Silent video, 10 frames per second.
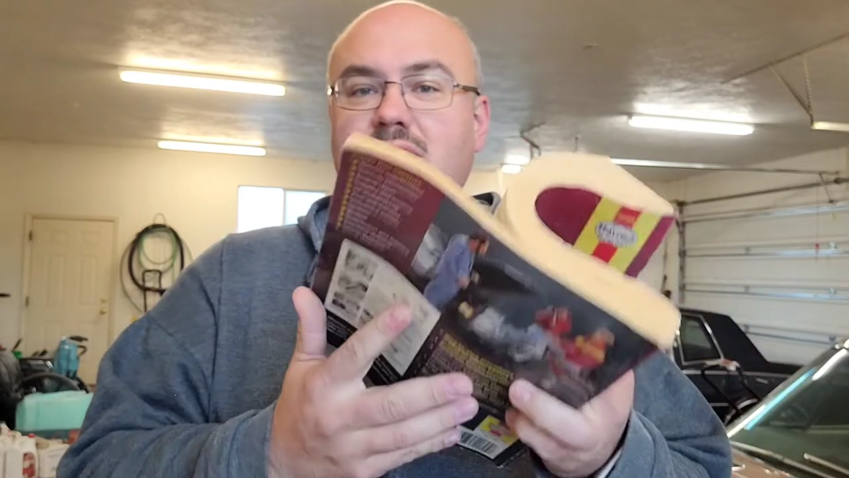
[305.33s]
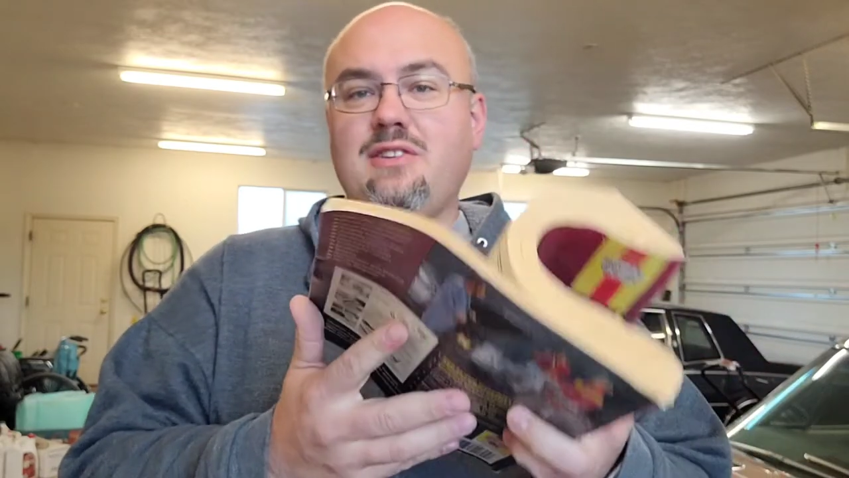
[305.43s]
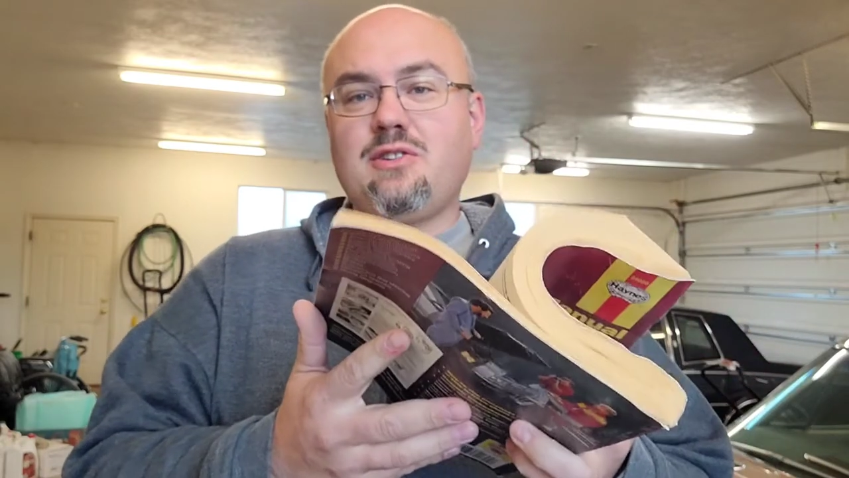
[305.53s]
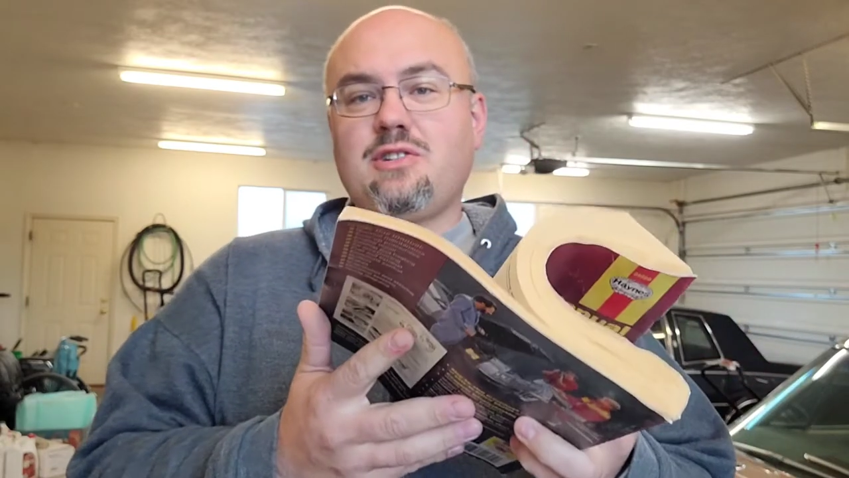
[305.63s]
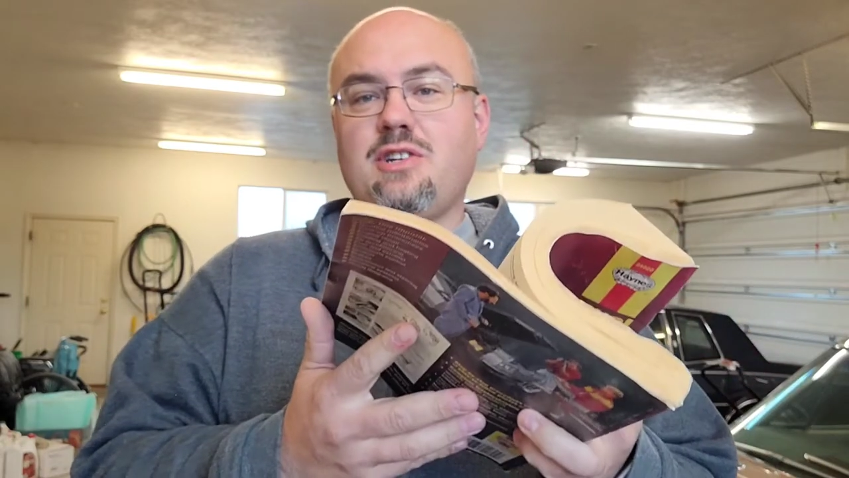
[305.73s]

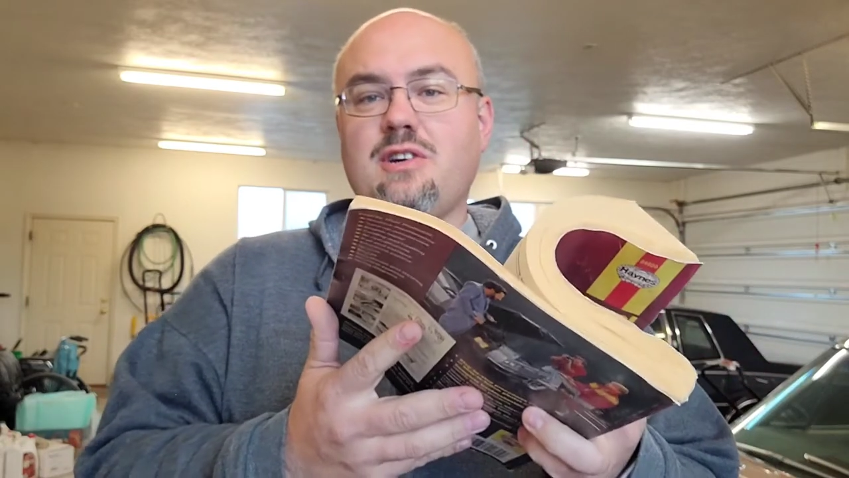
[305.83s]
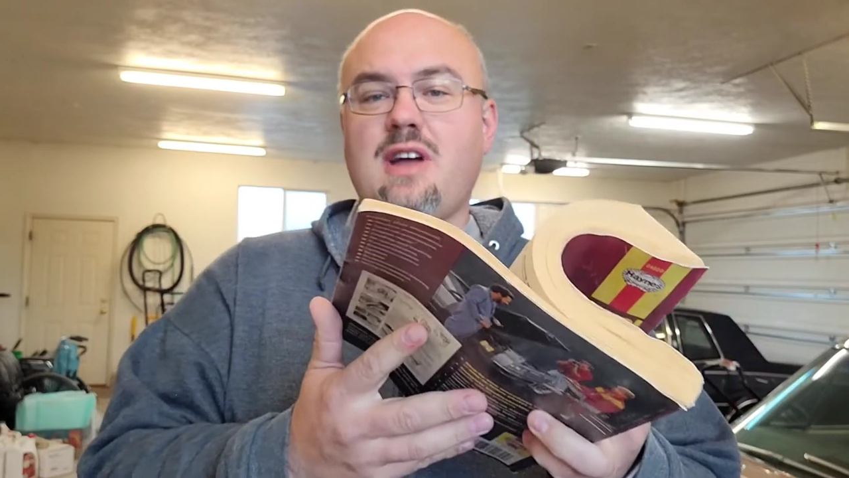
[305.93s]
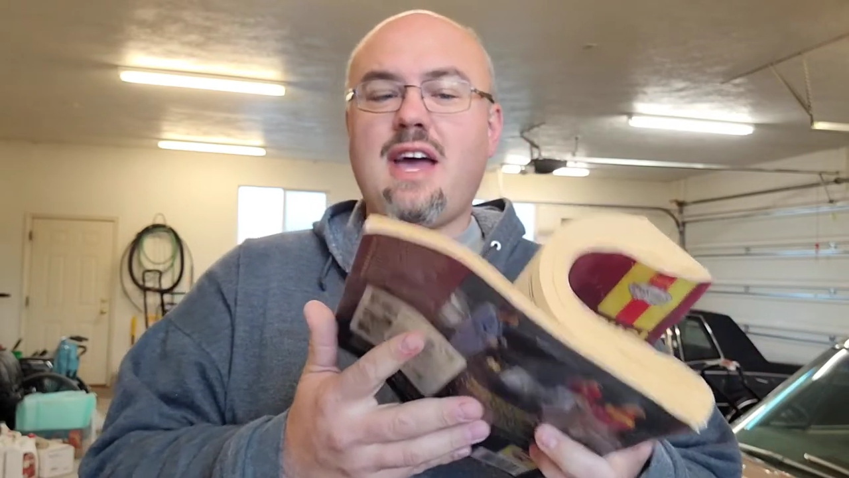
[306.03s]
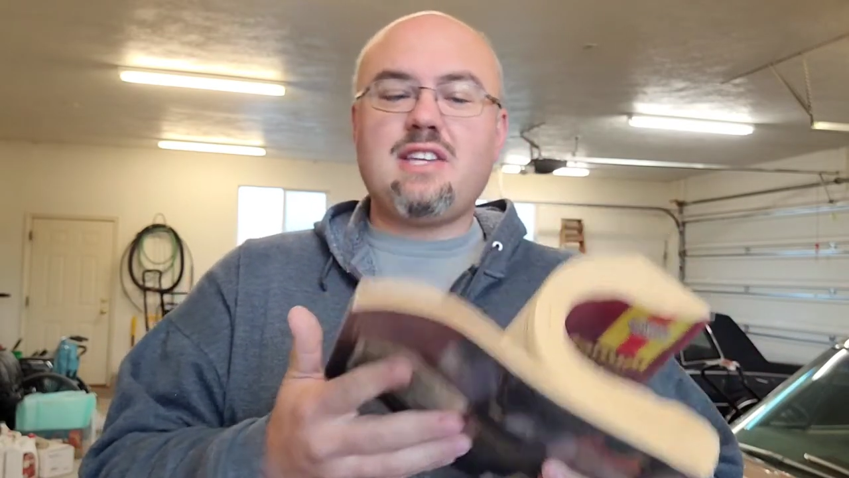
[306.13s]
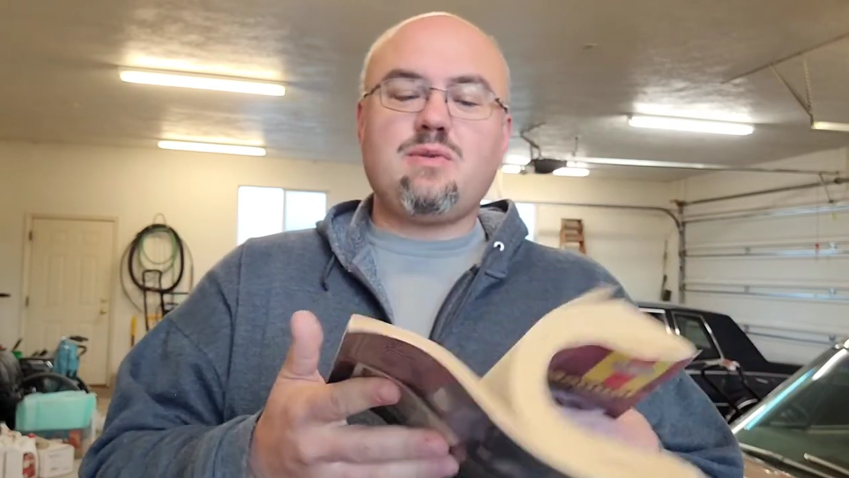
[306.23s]
these are sure
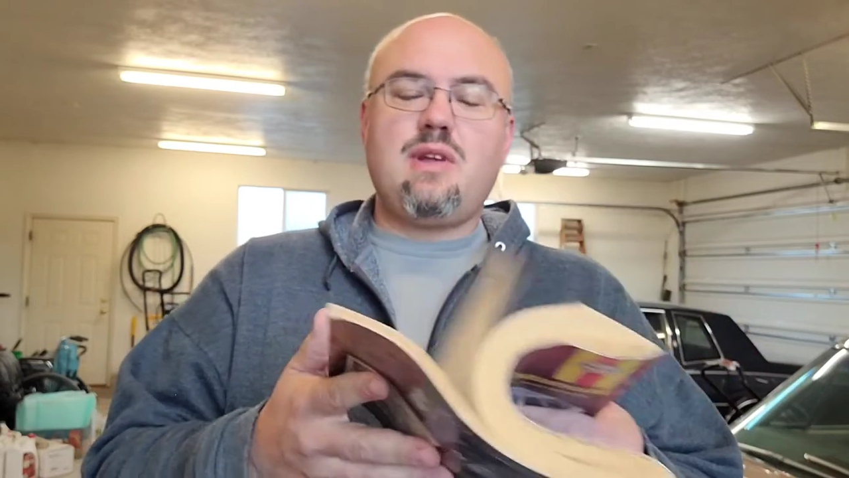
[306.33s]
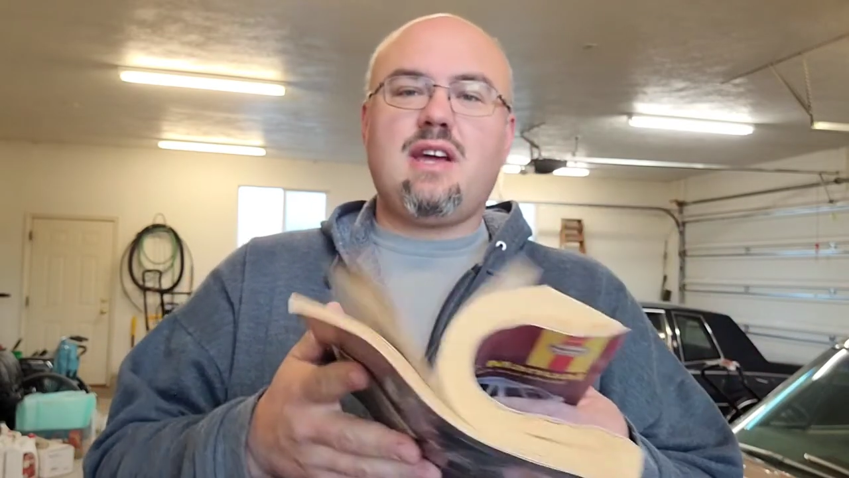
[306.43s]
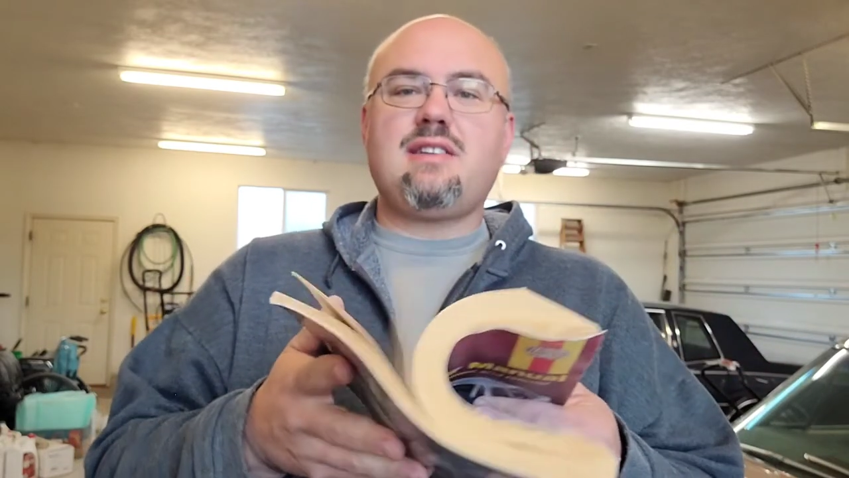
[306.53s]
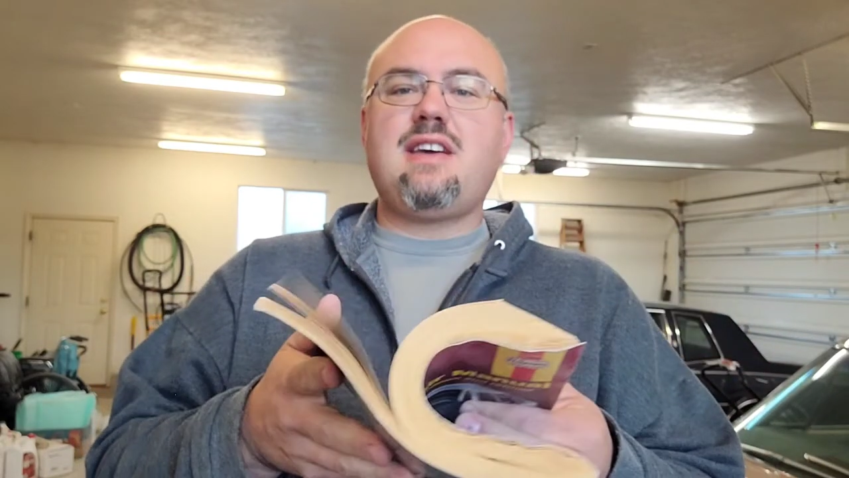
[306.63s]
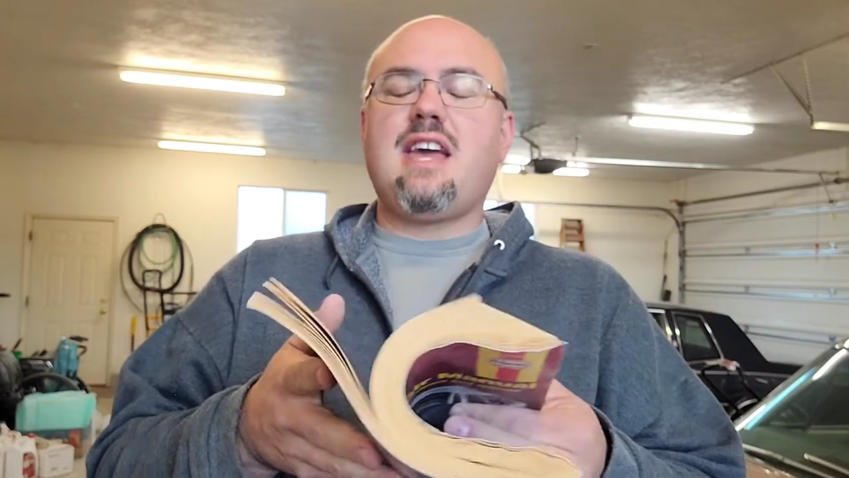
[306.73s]
nice when you
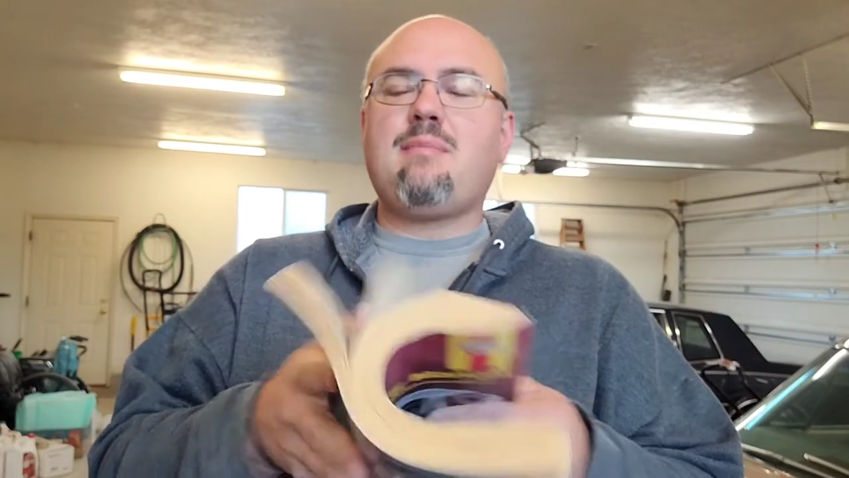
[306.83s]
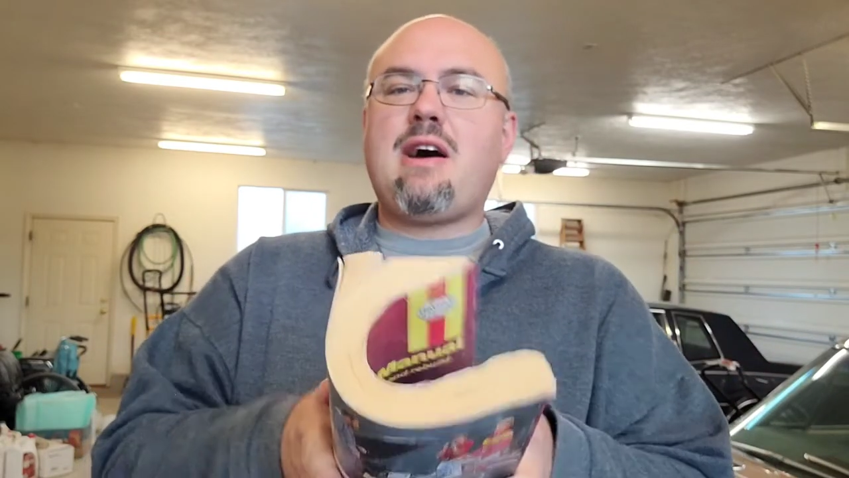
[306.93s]
can take them